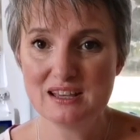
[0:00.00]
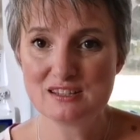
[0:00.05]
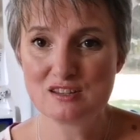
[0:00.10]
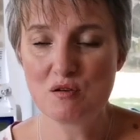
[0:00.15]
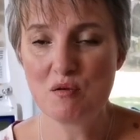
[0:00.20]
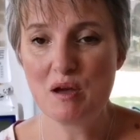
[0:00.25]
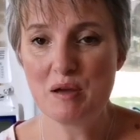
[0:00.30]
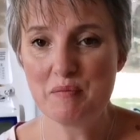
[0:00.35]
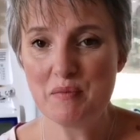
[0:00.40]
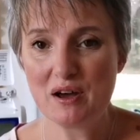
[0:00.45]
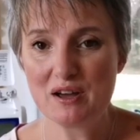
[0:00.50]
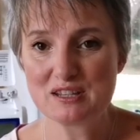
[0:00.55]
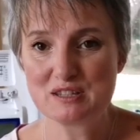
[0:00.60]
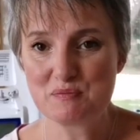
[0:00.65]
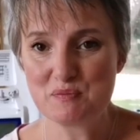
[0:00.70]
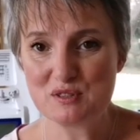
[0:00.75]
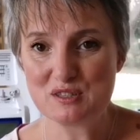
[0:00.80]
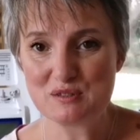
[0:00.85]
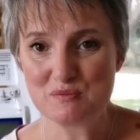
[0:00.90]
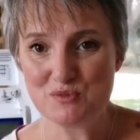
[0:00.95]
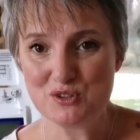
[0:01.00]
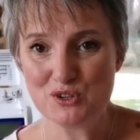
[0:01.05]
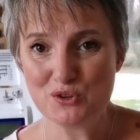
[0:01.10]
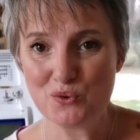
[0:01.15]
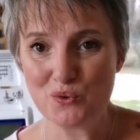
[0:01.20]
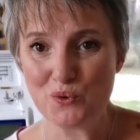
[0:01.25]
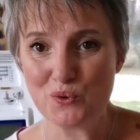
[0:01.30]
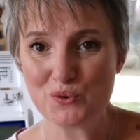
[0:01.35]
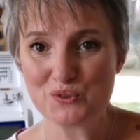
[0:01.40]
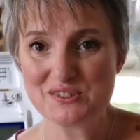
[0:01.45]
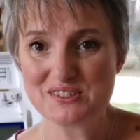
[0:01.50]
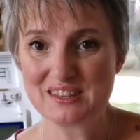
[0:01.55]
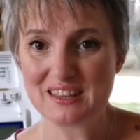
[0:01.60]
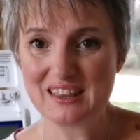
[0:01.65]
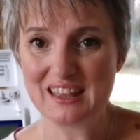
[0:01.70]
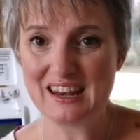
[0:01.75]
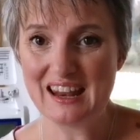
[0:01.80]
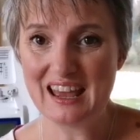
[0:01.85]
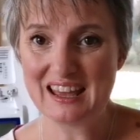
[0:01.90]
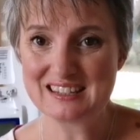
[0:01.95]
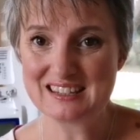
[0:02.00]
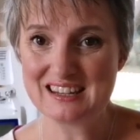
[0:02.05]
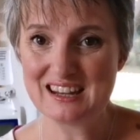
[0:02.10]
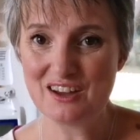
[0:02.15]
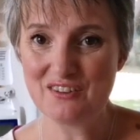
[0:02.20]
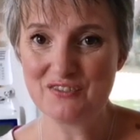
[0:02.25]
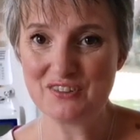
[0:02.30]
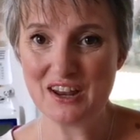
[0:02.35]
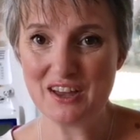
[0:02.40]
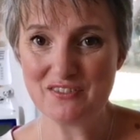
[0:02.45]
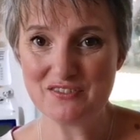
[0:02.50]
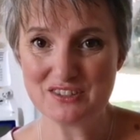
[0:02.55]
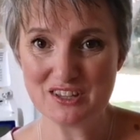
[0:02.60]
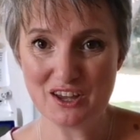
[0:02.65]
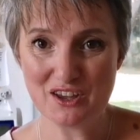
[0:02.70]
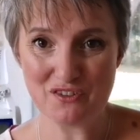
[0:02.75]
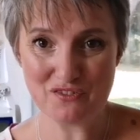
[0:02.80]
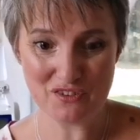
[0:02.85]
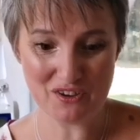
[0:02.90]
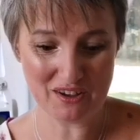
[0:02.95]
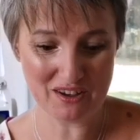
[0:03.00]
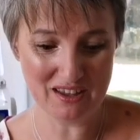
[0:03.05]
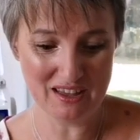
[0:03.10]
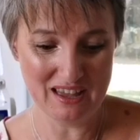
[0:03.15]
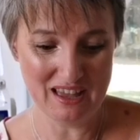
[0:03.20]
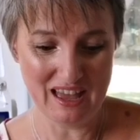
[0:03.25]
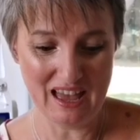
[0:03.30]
So I made my husband some shorts and then had enough left over.